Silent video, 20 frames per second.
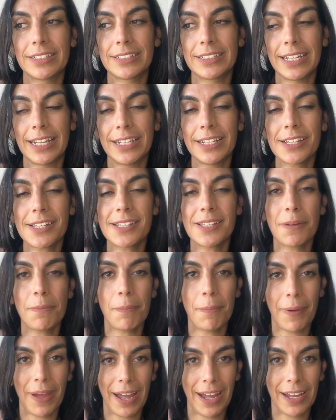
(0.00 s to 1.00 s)
take a step
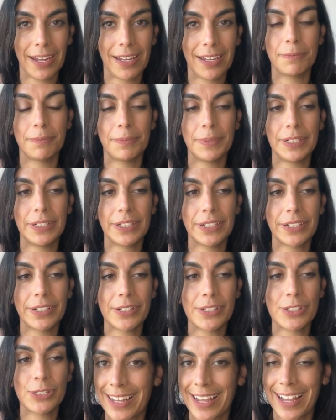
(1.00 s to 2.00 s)
back,
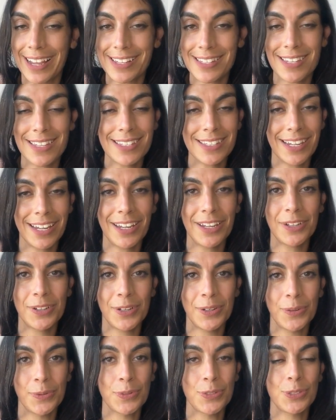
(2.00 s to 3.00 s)
because as the saying
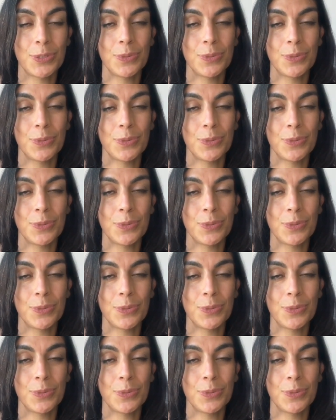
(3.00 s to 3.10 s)
goes, you